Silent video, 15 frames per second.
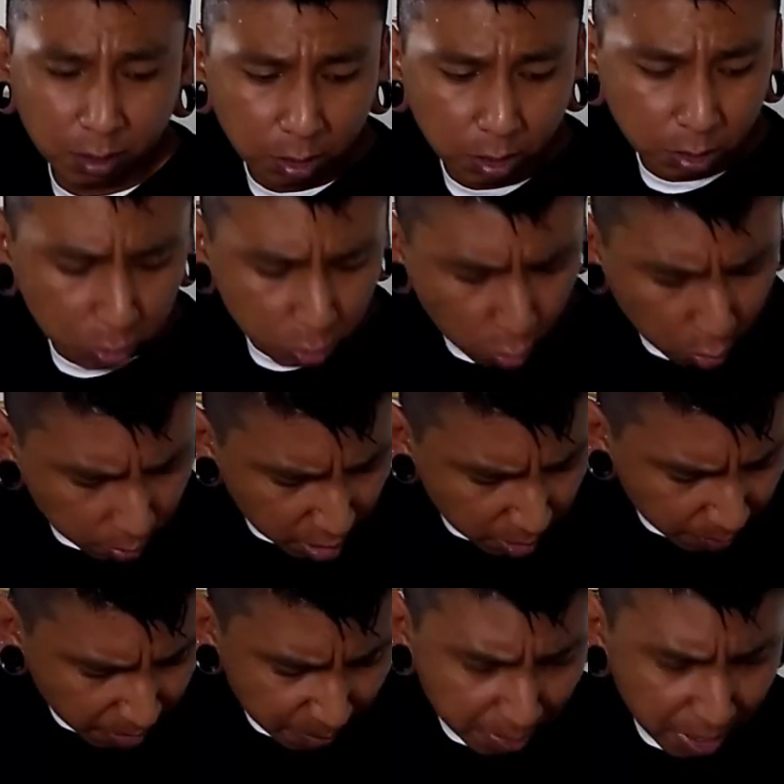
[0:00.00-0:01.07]
Because the
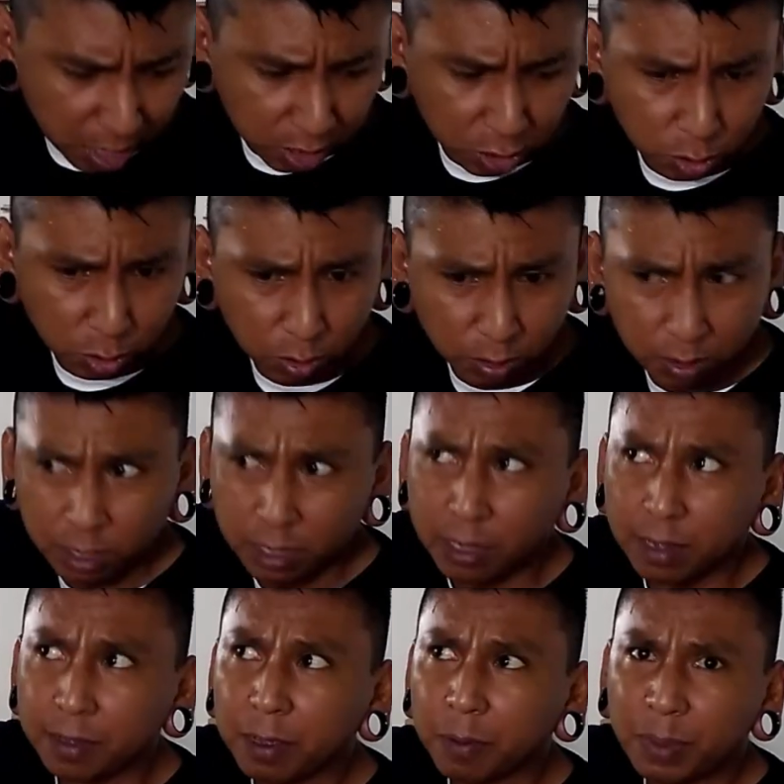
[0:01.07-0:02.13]
GoldUp, I bought 2,
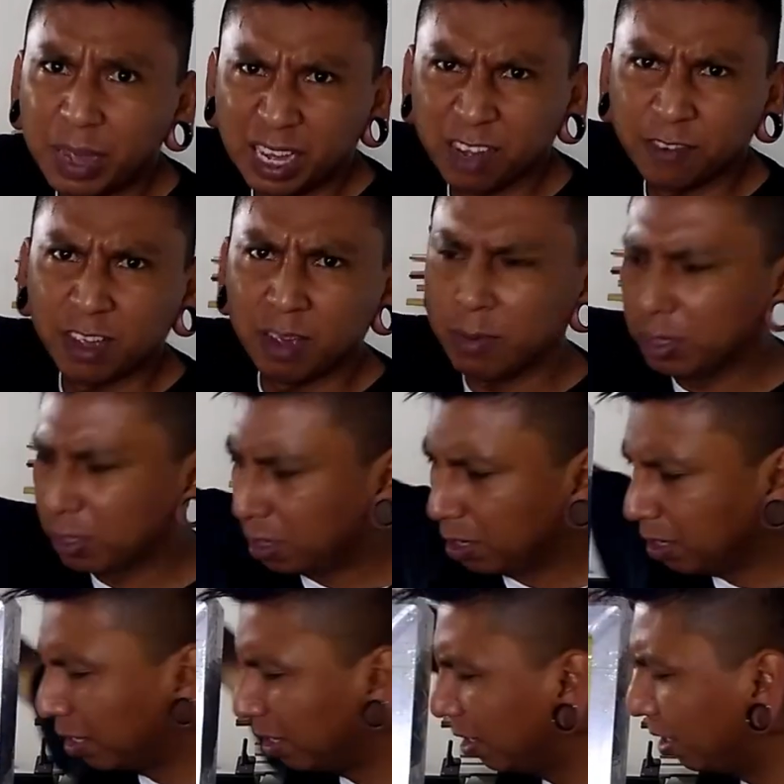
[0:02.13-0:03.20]
the pack of
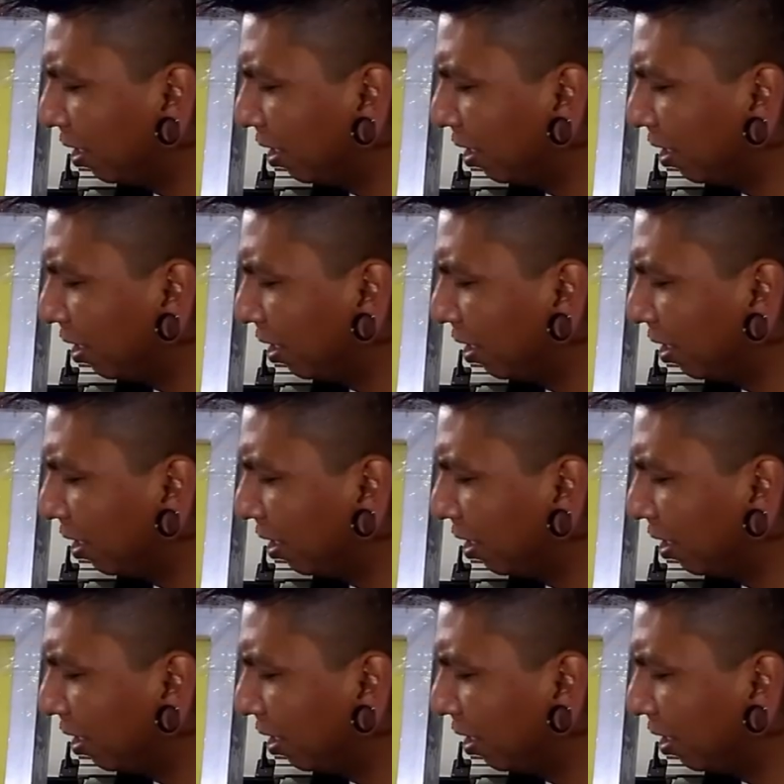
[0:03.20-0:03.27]
Amazon,